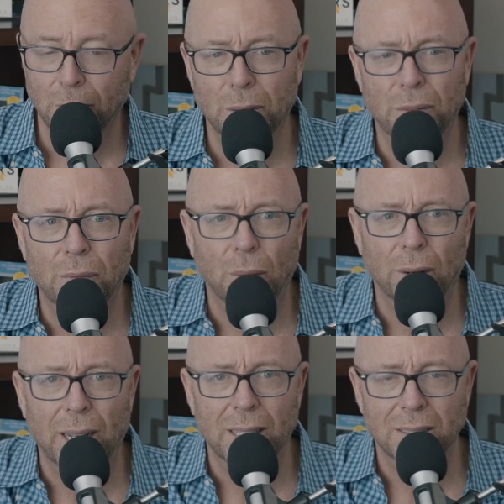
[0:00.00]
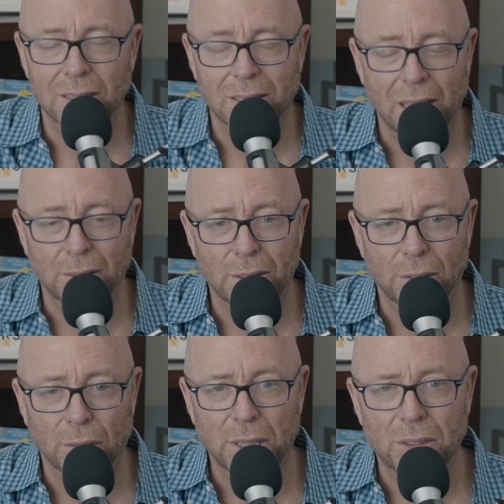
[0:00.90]
before has this level
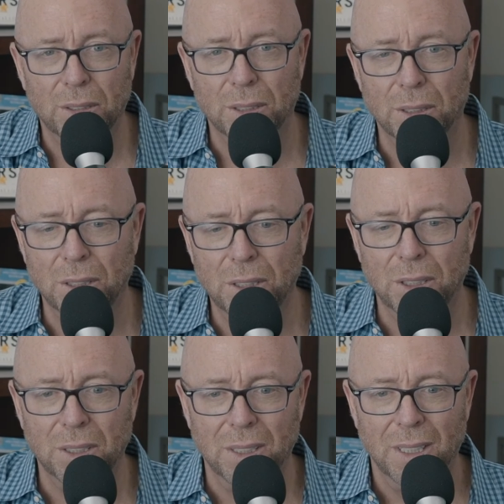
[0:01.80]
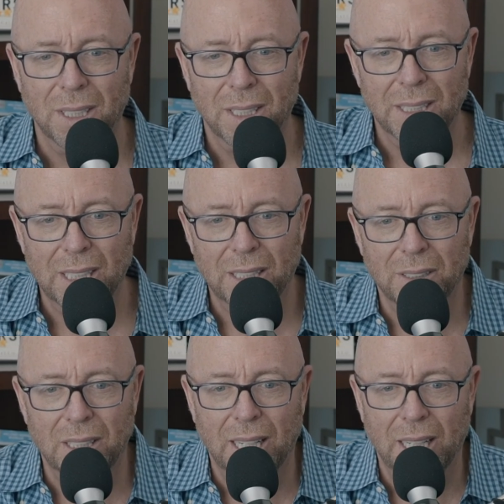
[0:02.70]
of research
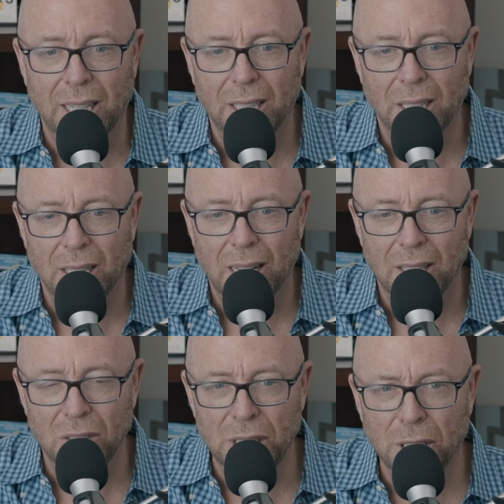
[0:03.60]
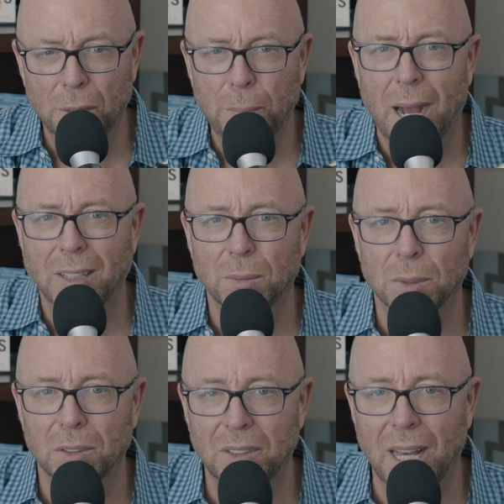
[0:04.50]
given a as near
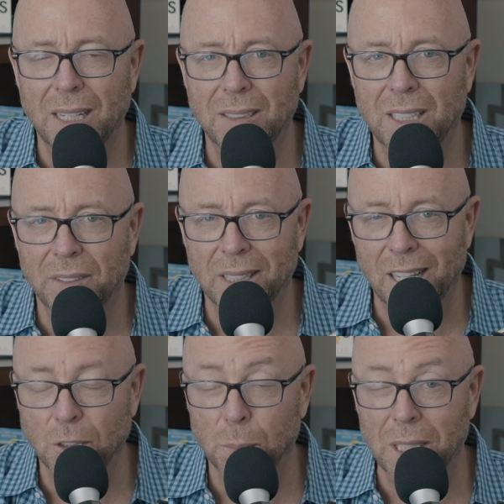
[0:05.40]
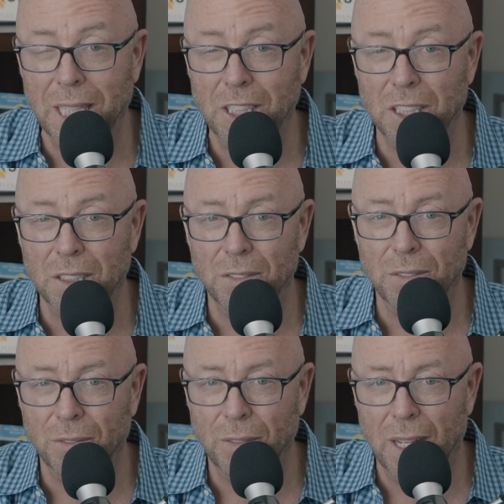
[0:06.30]
possible scientific
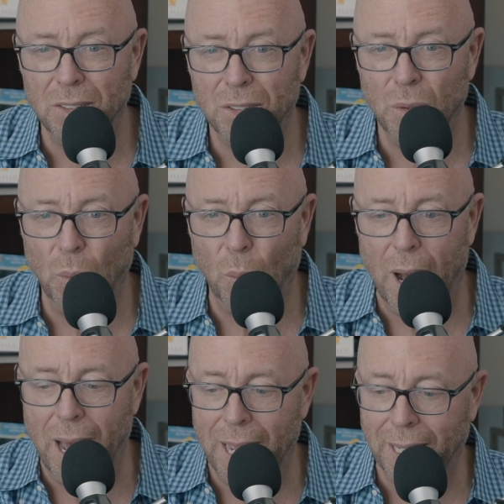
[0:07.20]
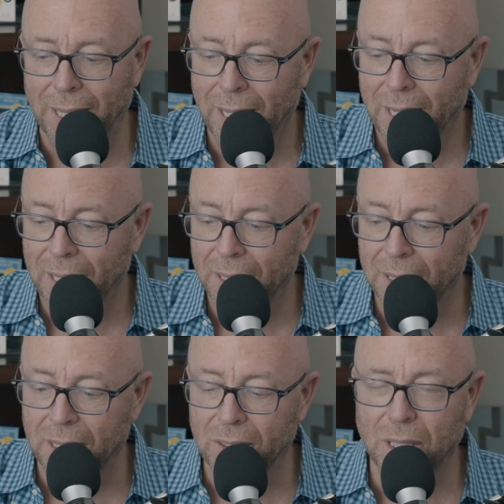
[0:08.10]
explanation as to why
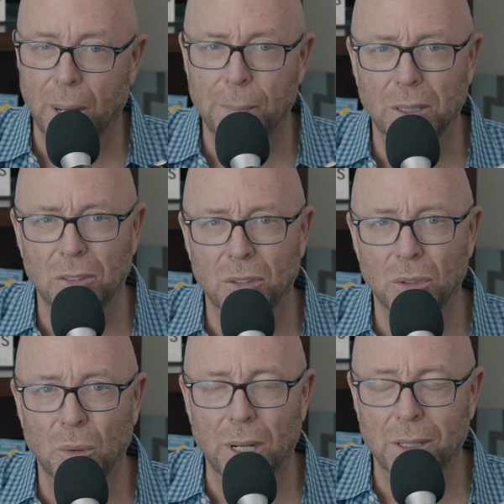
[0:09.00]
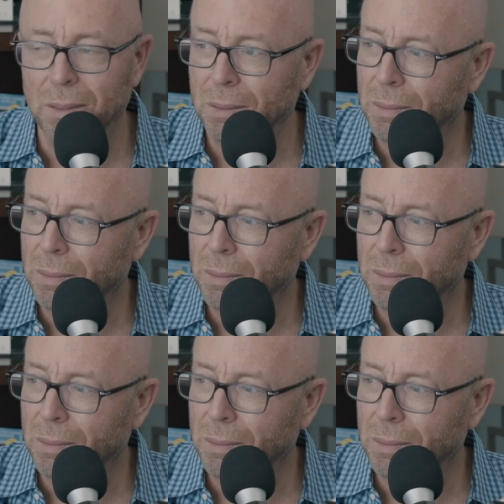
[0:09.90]
these companies do well.